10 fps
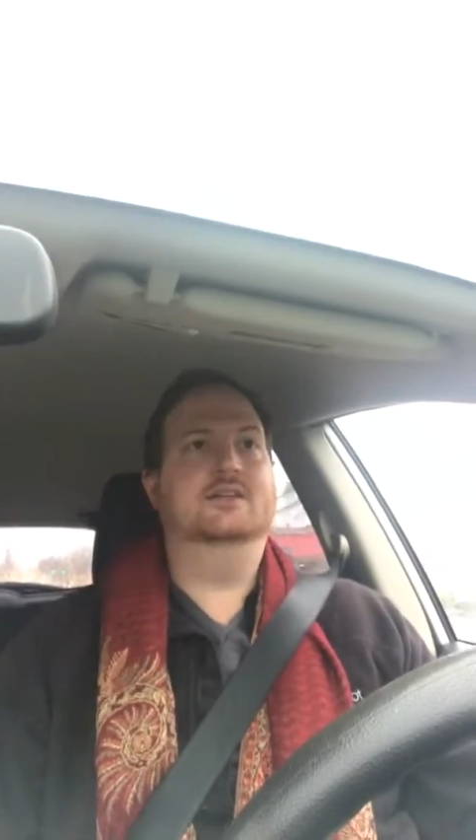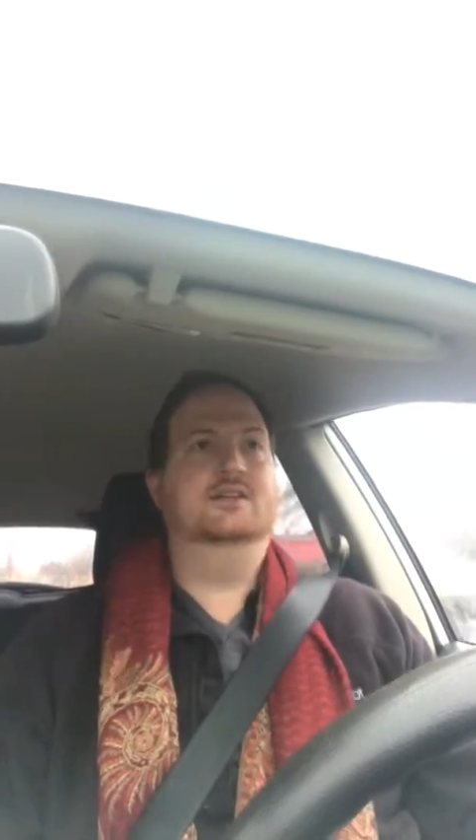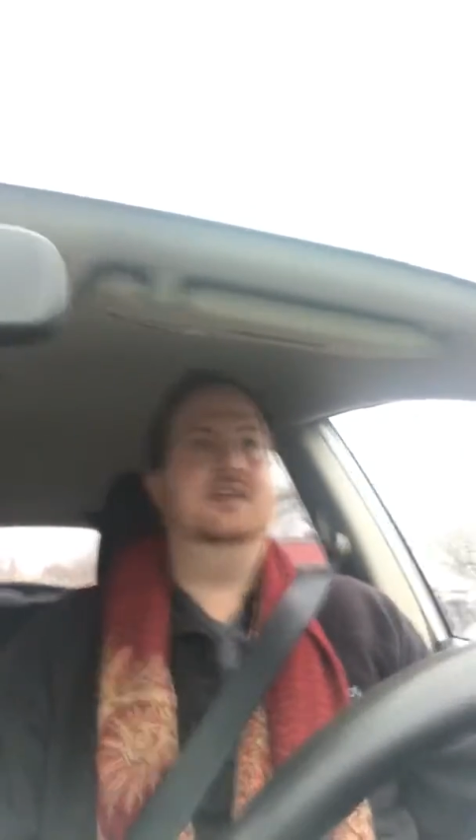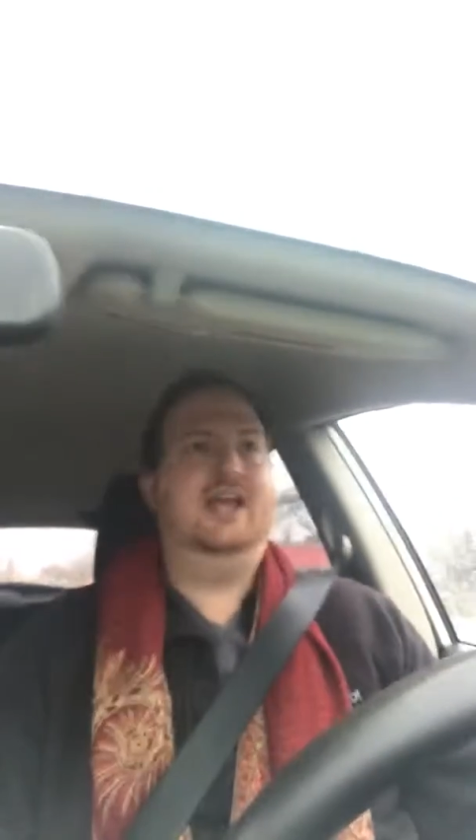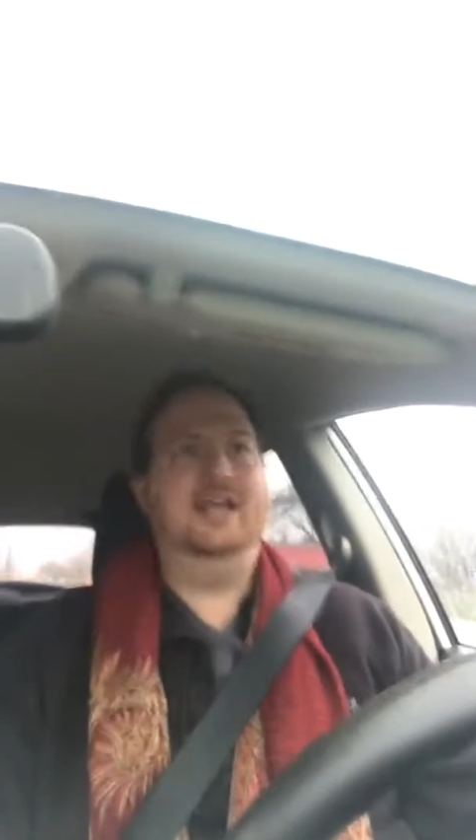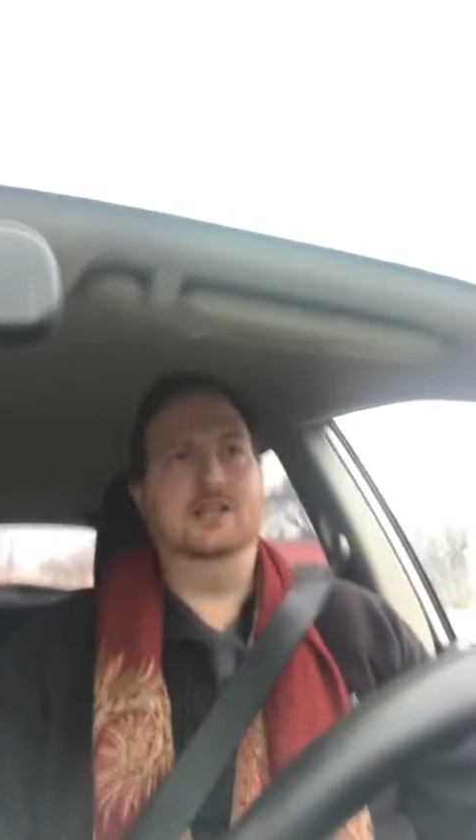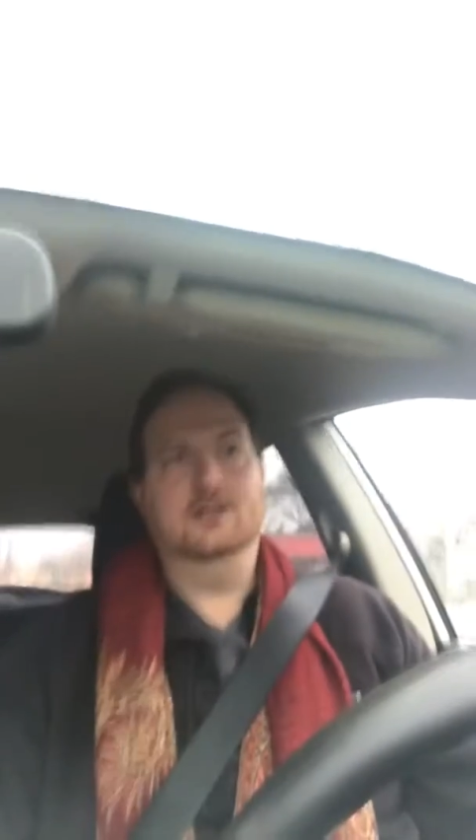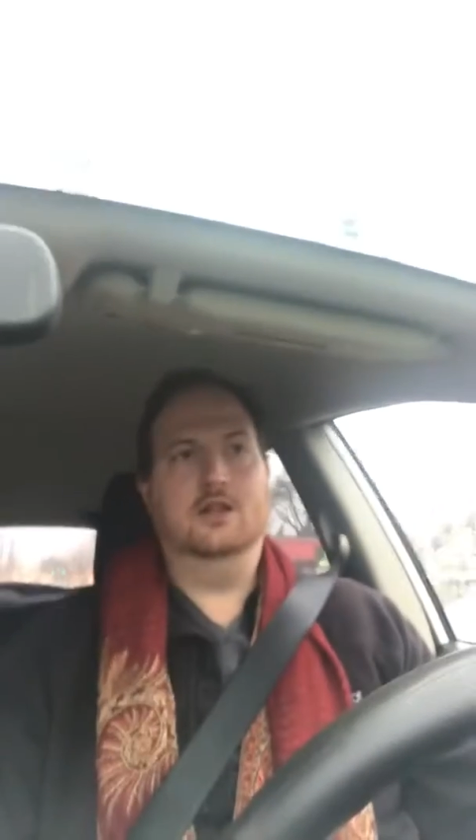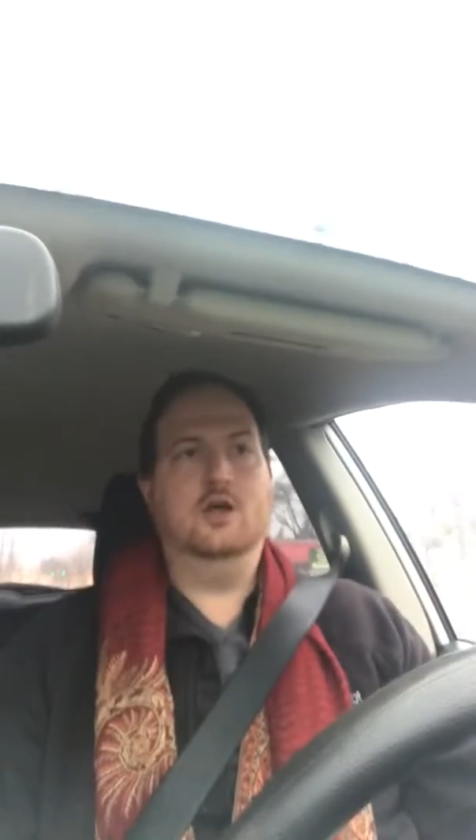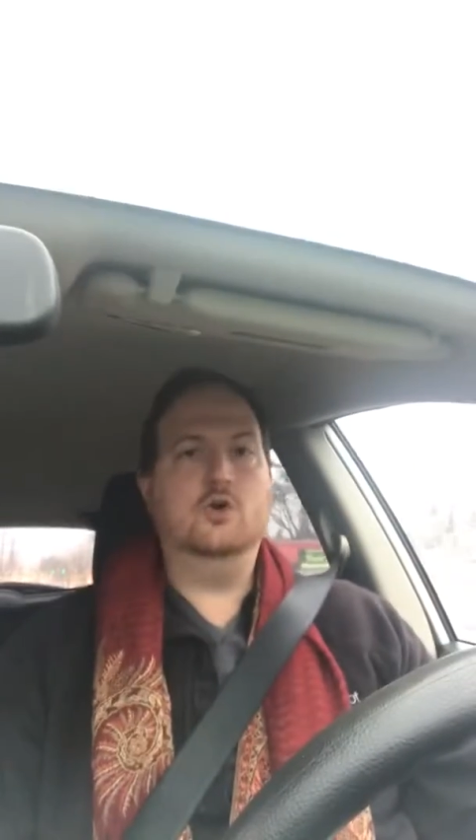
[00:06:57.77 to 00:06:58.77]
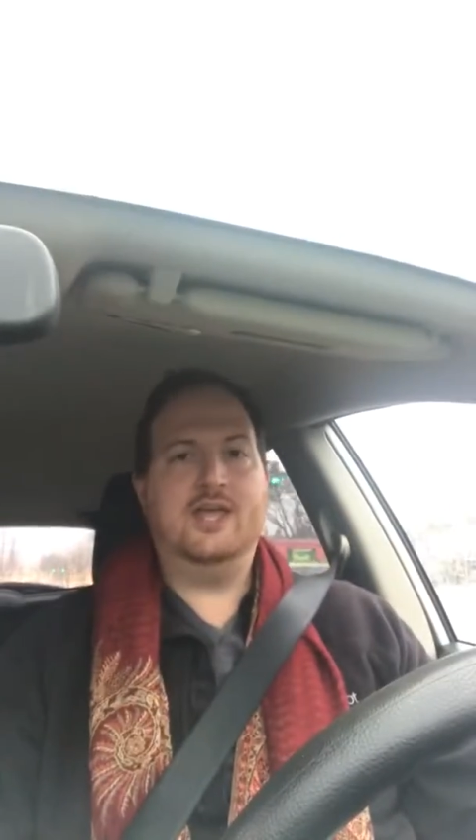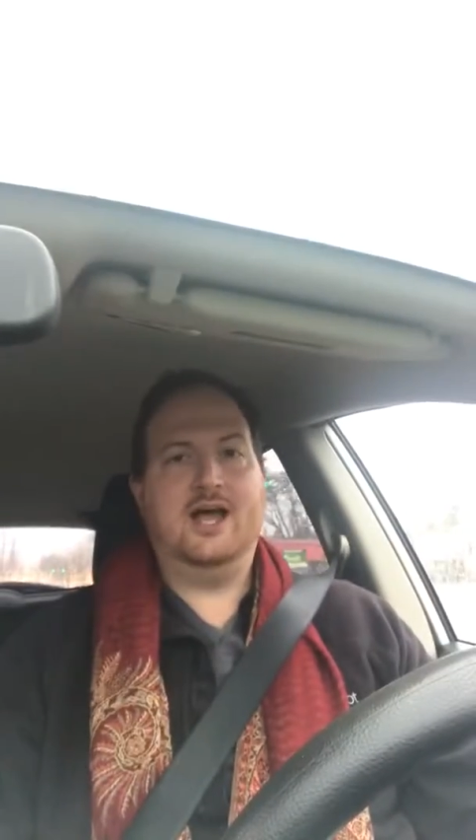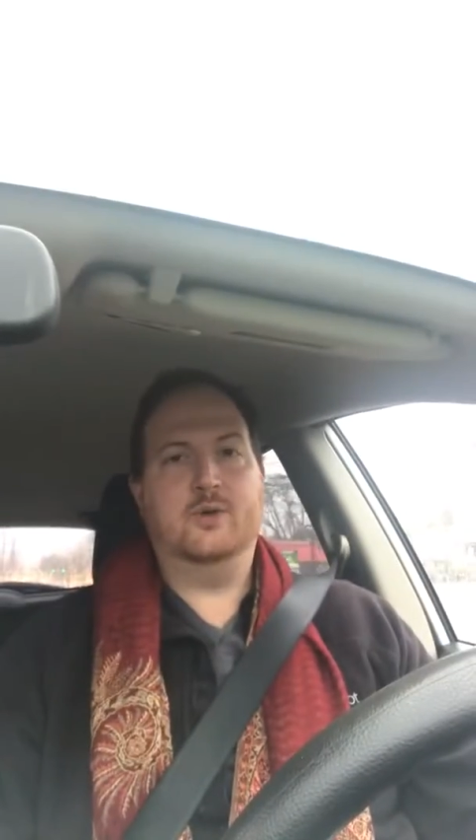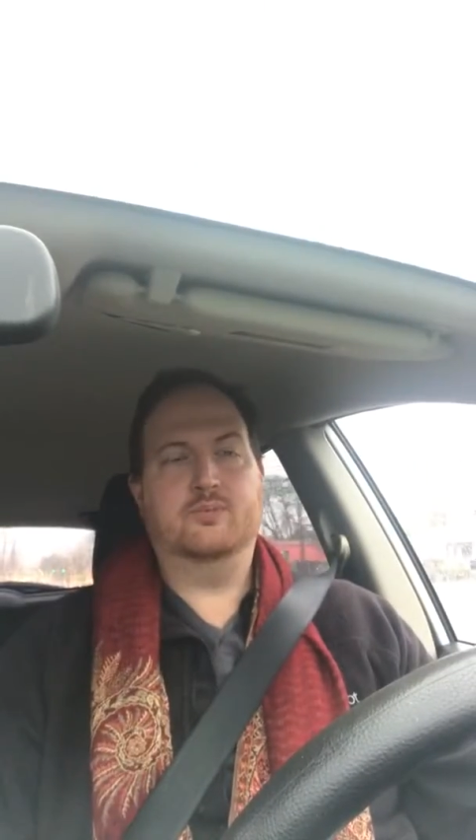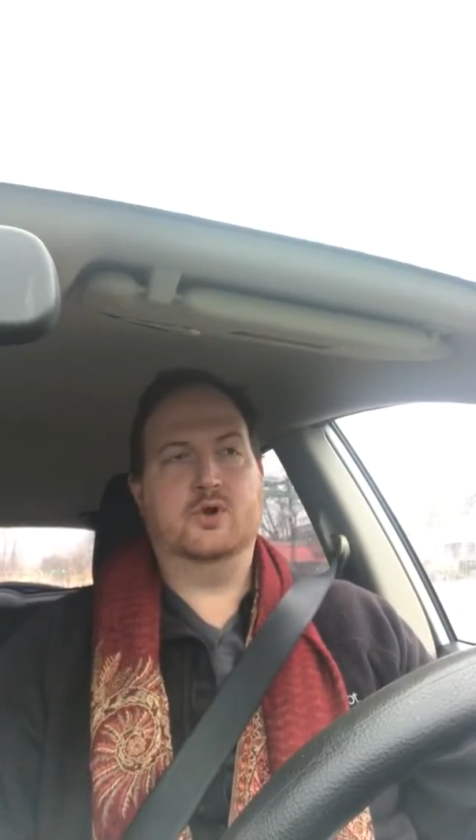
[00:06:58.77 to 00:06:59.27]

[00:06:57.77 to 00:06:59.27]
and low-cal